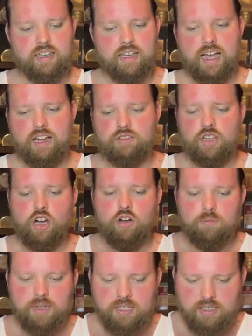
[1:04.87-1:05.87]
out in the
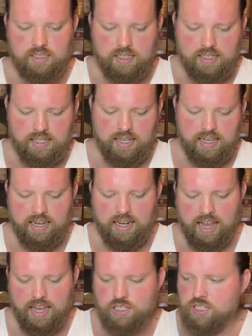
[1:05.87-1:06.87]
open and
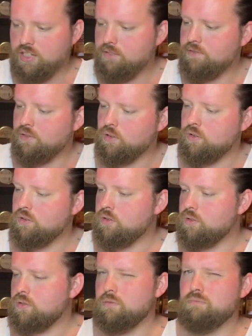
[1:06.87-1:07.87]
aging
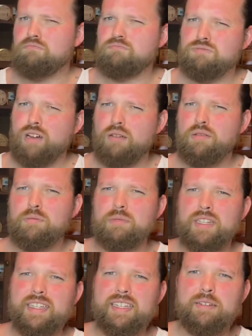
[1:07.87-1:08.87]
for
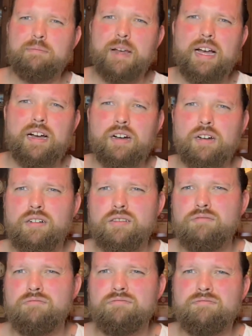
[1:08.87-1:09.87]
probably
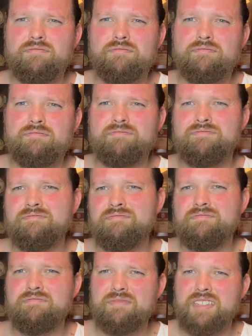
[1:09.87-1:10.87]
about mm,
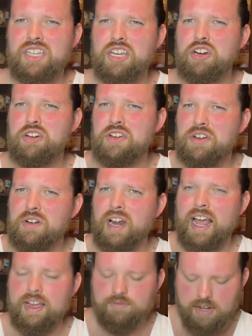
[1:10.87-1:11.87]
year, year and a
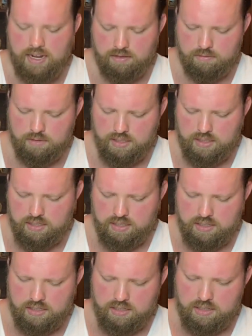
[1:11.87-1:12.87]
half now.
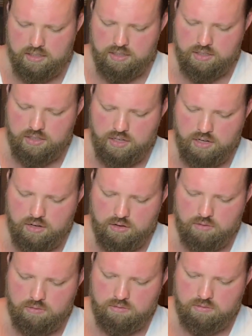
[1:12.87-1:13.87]

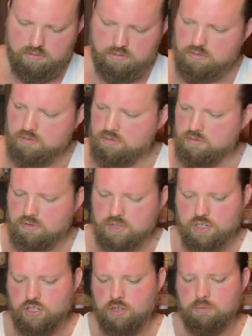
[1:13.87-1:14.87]
So
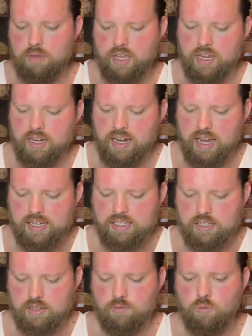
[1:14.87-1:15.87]
this should be
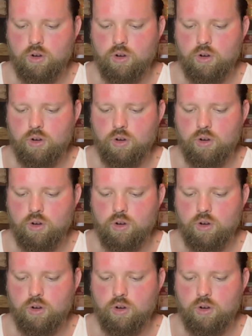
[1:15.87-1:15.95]
nice and